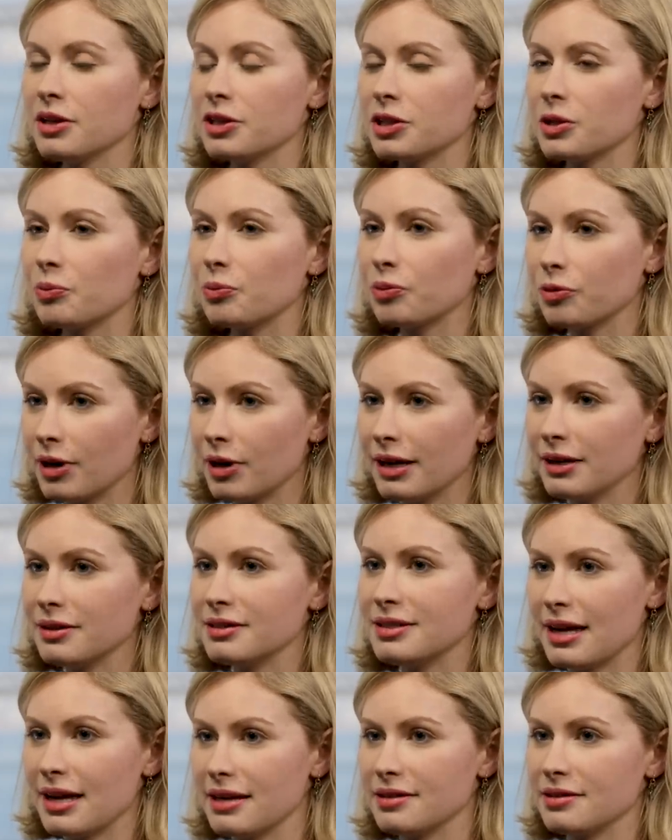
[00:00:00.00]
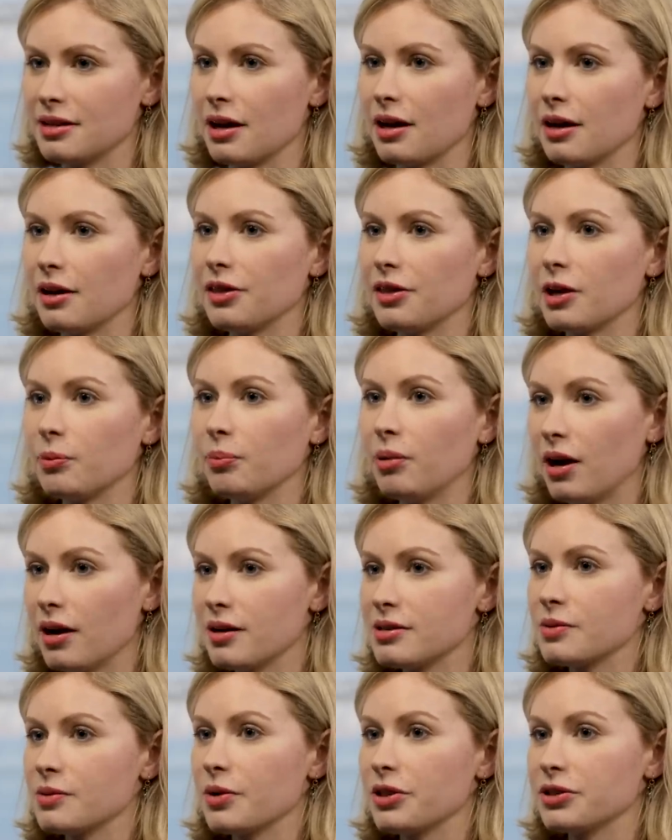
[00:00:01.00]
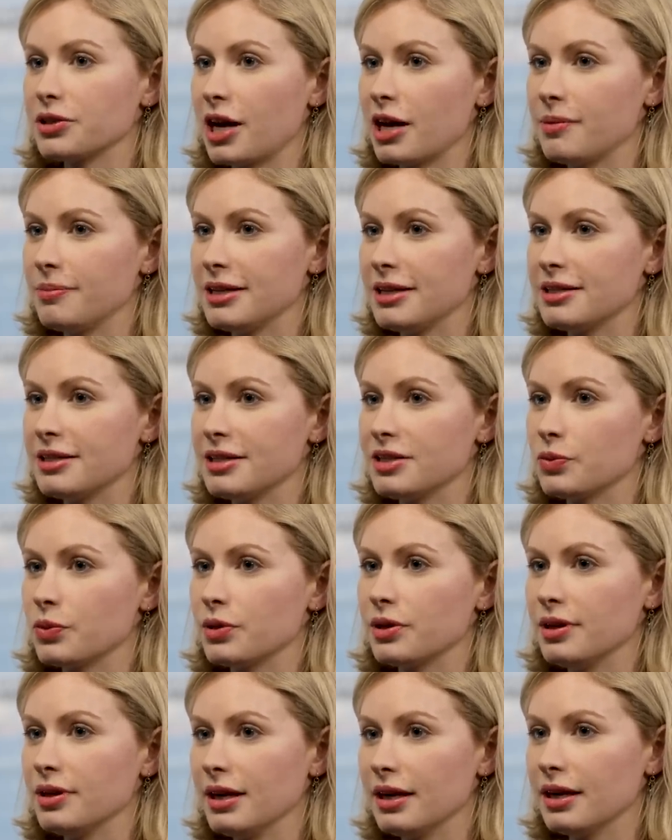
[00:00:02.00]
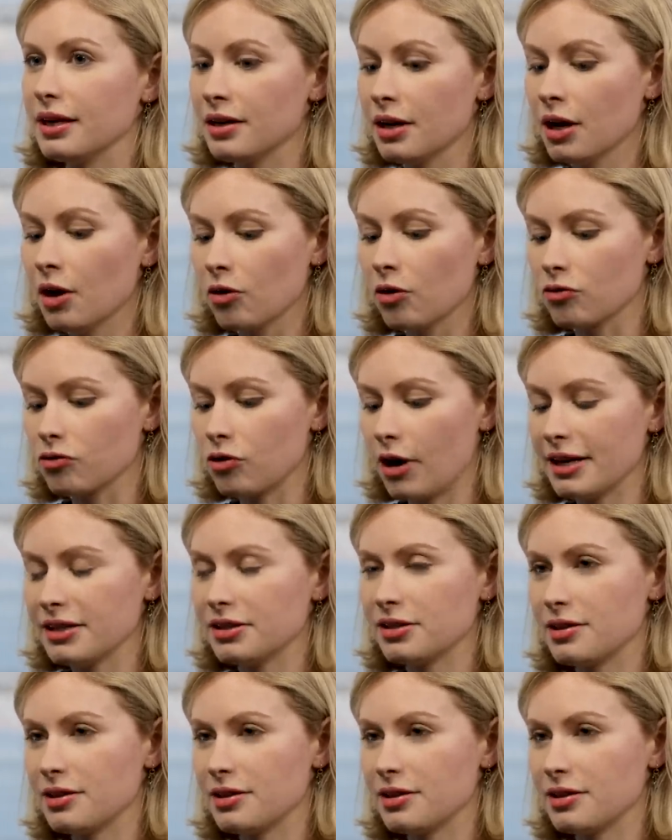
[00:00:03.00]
to bring data that a person with diabetes would need right